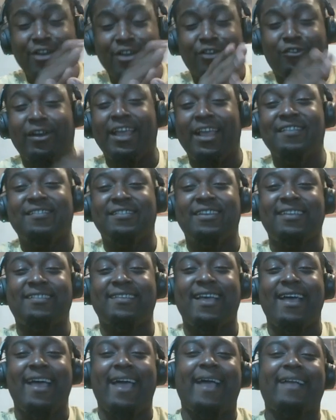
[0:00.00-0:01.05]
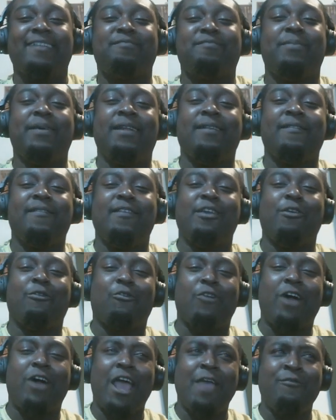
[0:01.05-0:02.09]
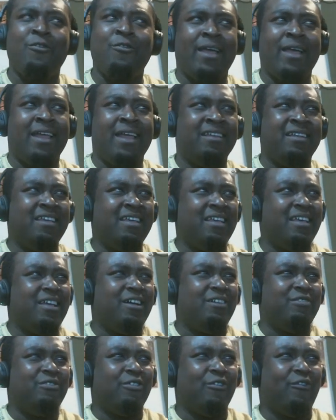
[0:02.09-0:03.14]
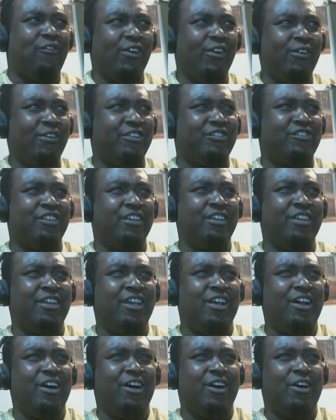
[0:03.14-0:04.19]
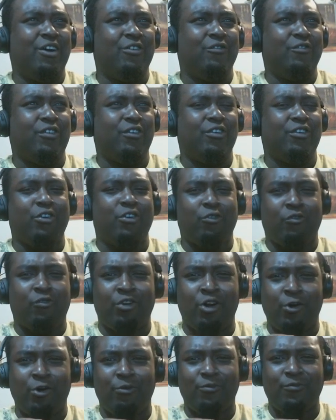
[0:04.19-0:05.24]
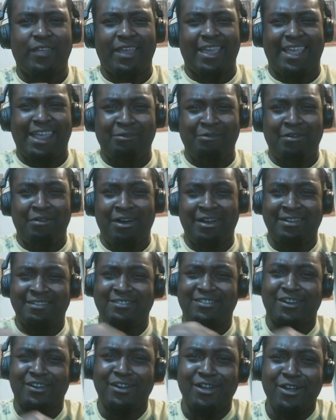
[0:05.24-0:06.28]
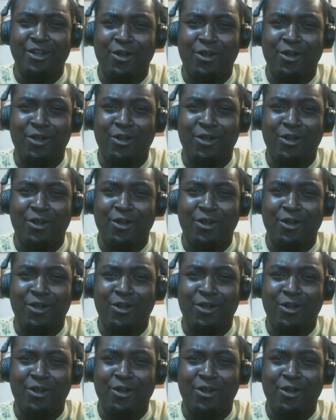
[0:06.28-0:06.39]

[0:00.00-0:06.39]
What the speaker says: craziness, has been the arrival and the flourishing of Garou, the hero hunter,